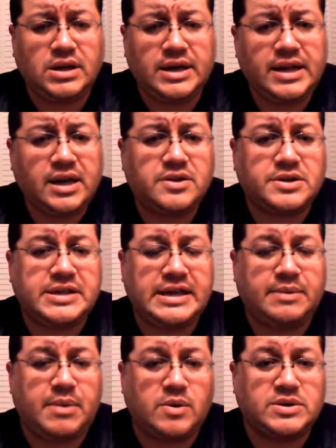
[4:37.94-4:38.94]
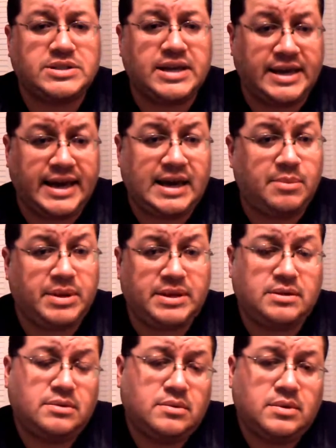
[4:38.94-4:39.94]
any other team, I would say, yeah,
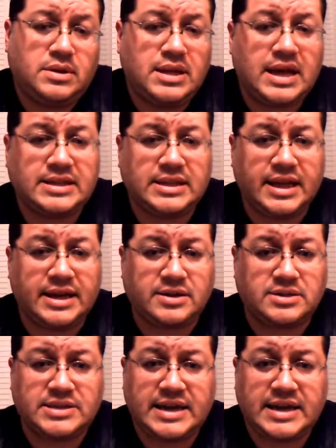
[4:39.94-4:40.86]
but not the Lakers.